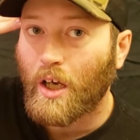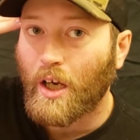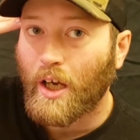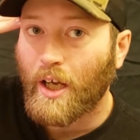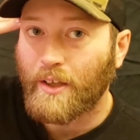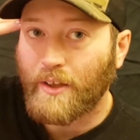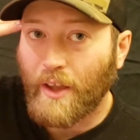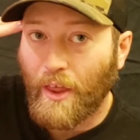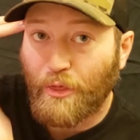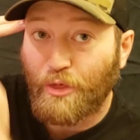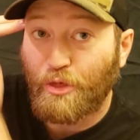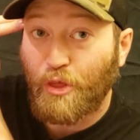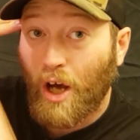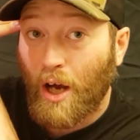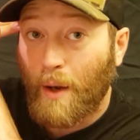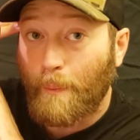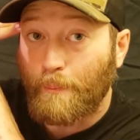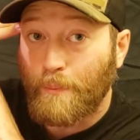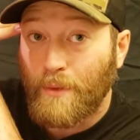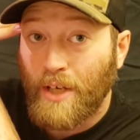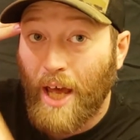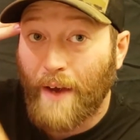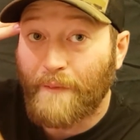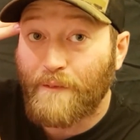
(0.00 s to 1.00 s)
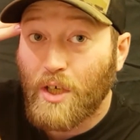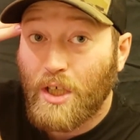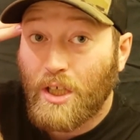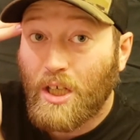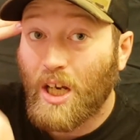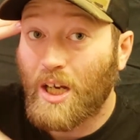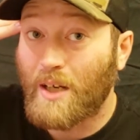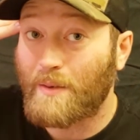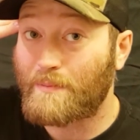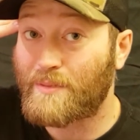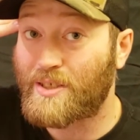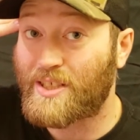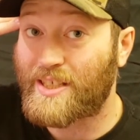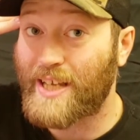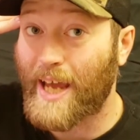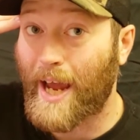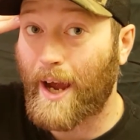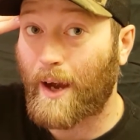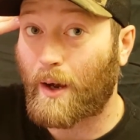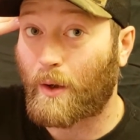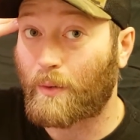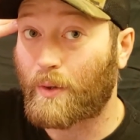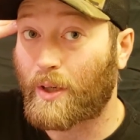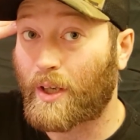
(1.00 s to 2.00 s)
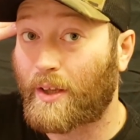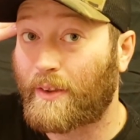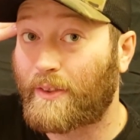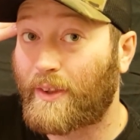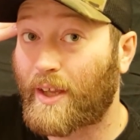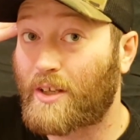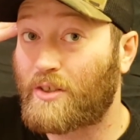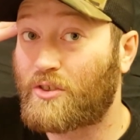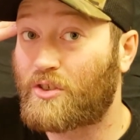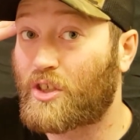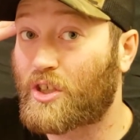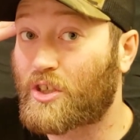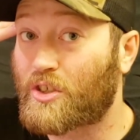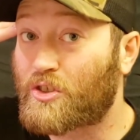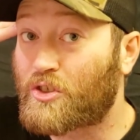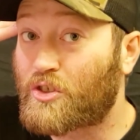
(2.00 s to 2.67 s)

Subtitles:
and the thumb never comes down. They just